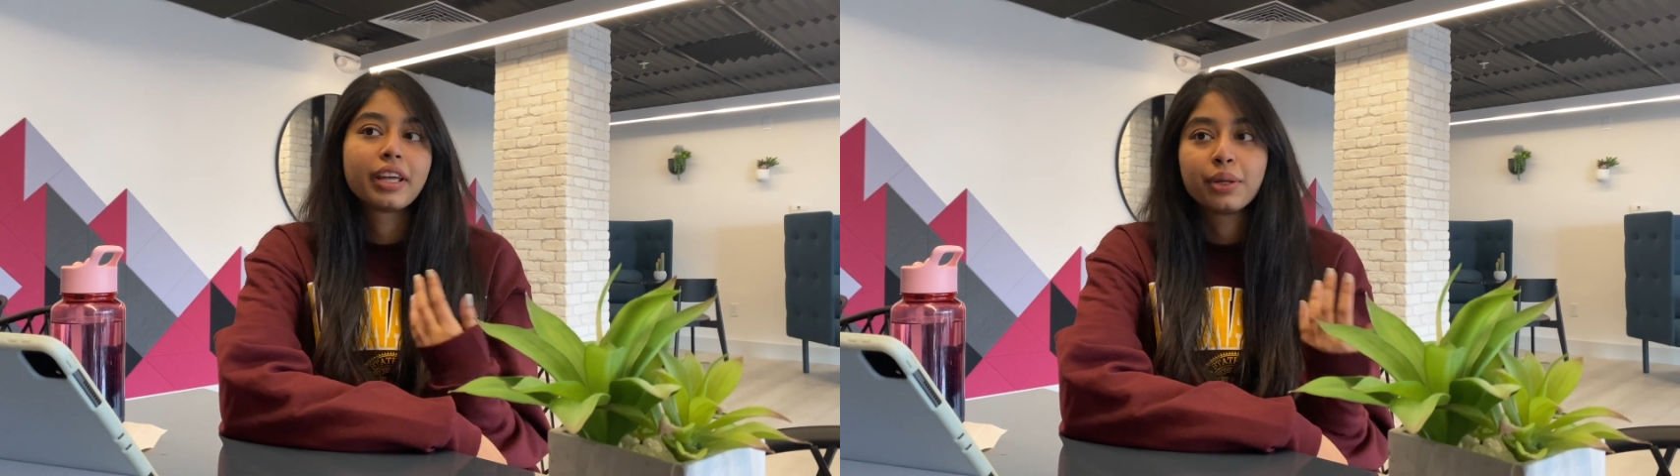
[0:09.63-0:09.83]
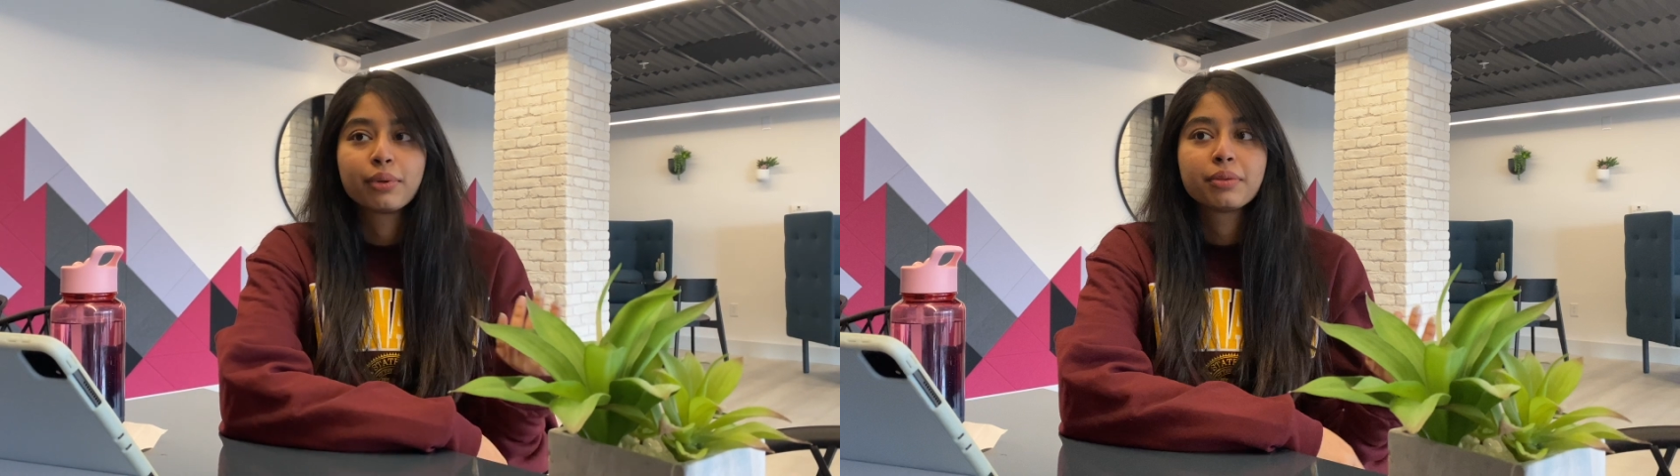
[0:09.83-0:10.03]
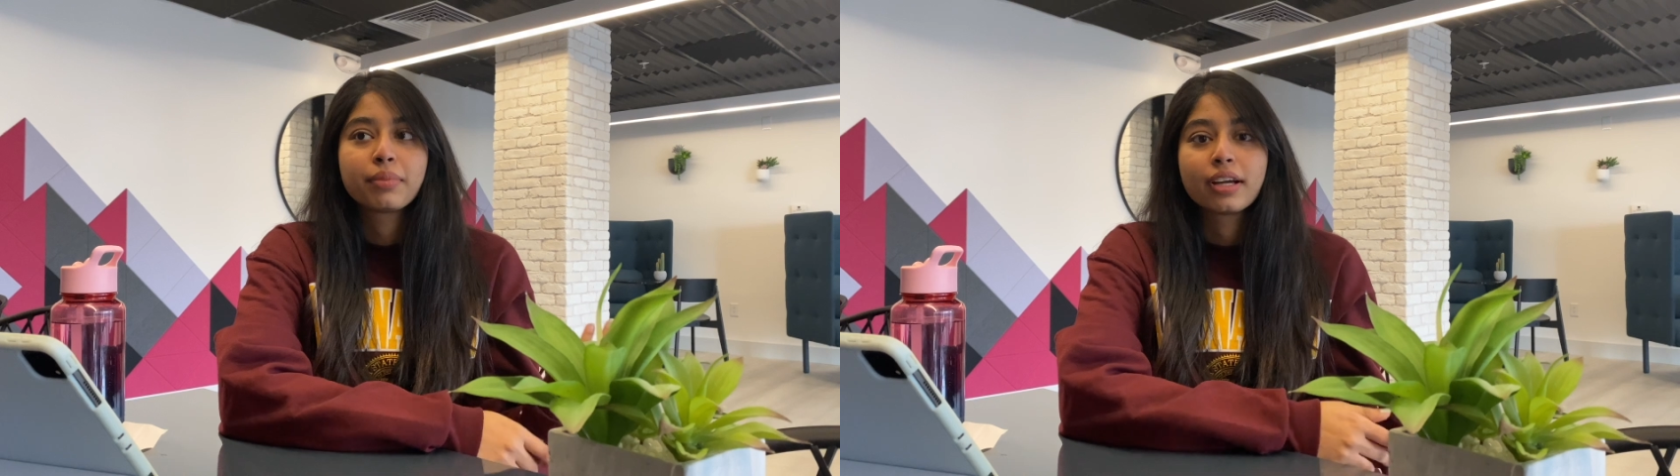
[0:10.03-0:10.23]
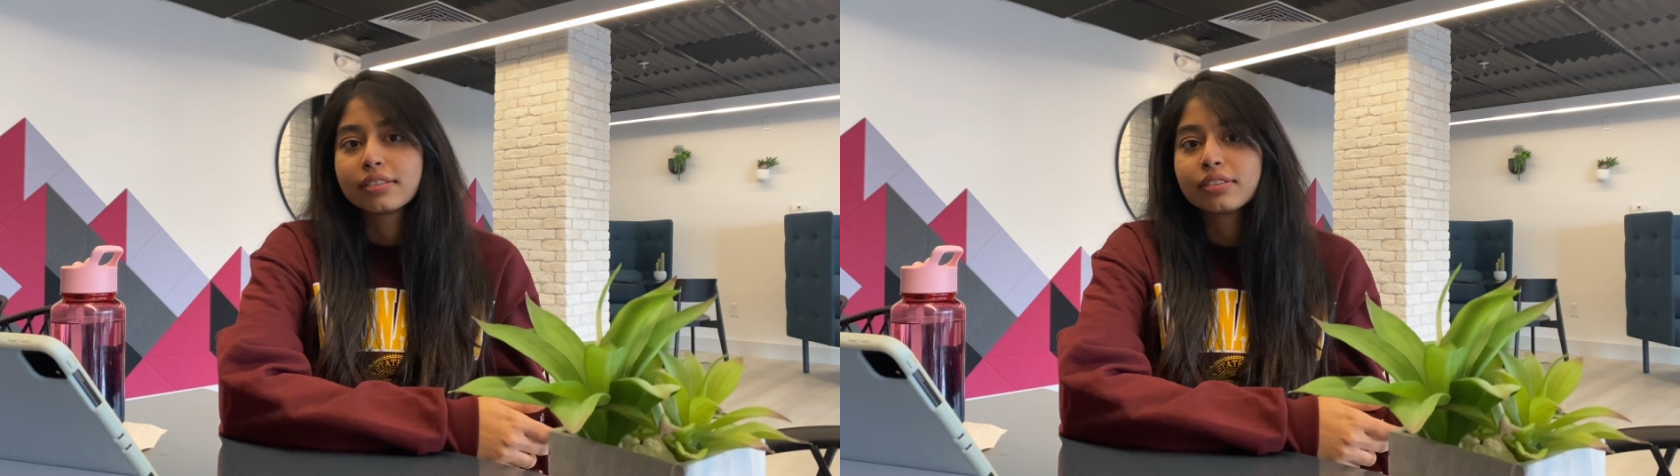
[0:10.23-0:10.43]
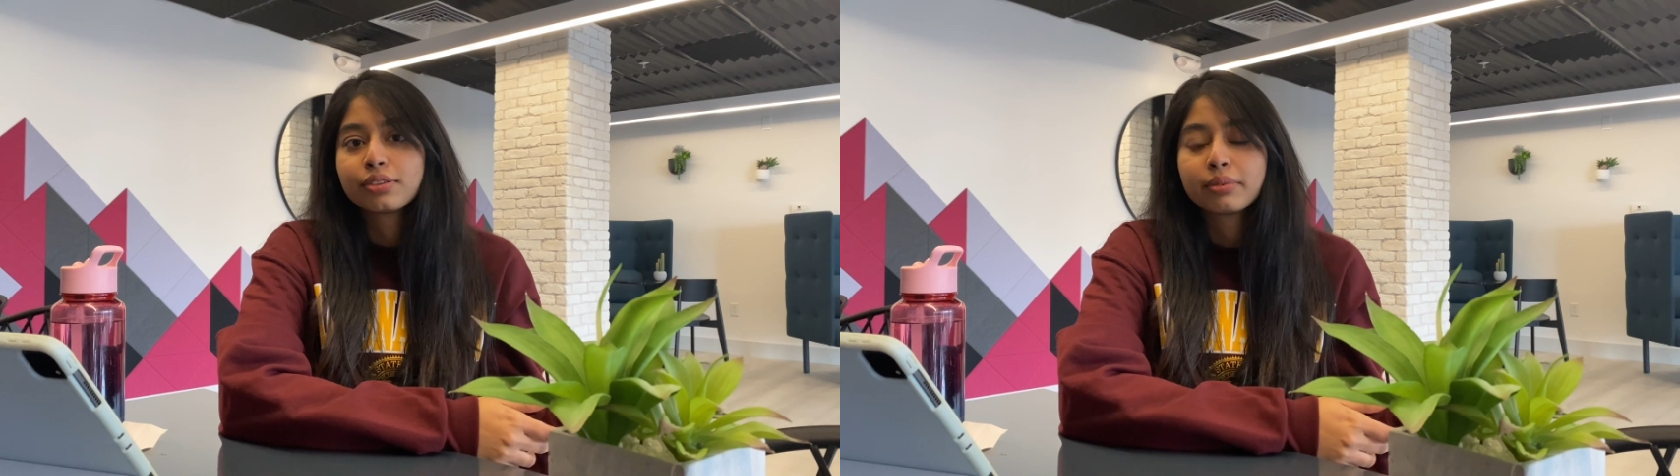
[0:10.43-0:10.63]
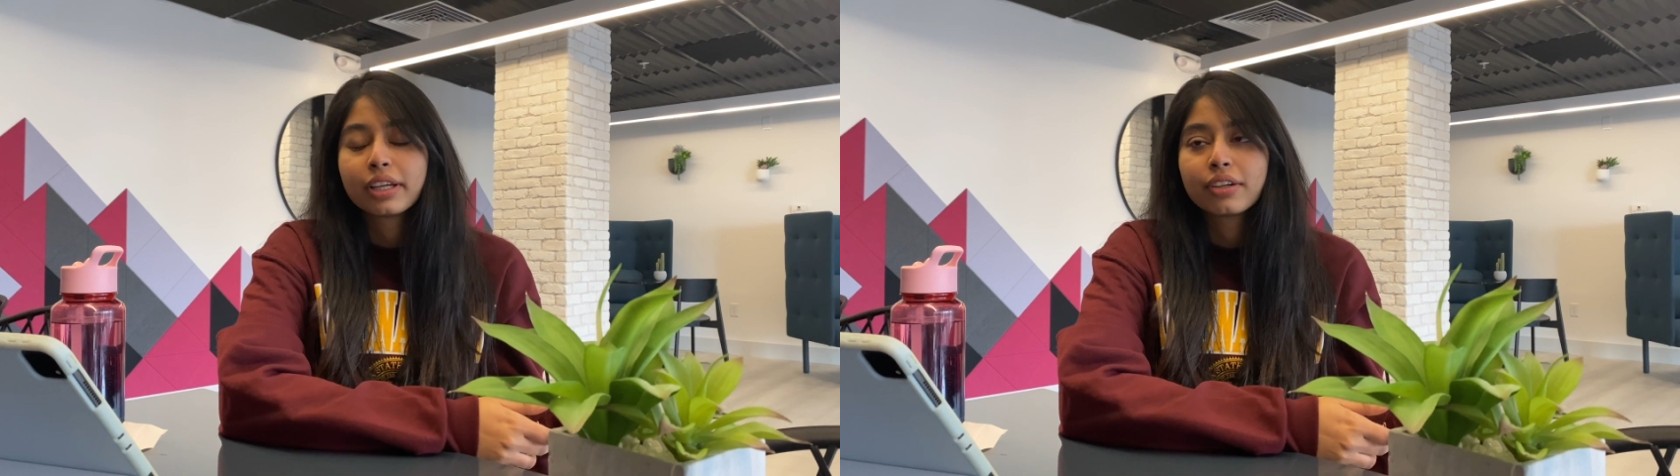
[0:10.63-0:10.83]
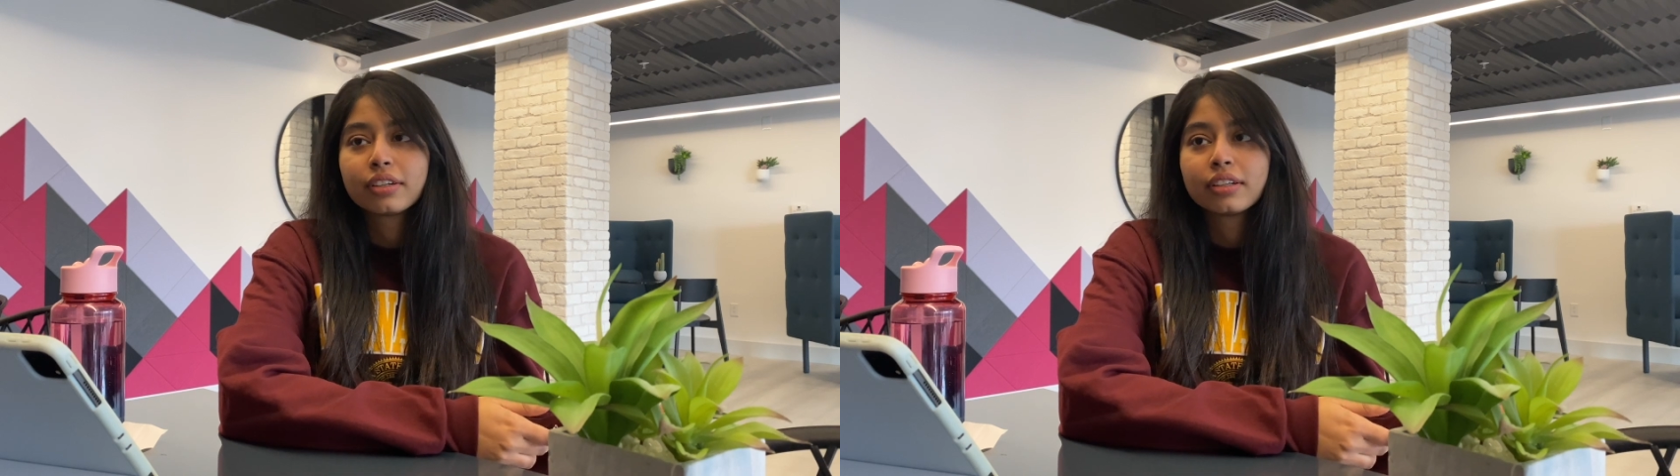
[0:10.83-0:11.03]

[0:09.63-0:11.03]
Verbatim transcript: anyone passes through my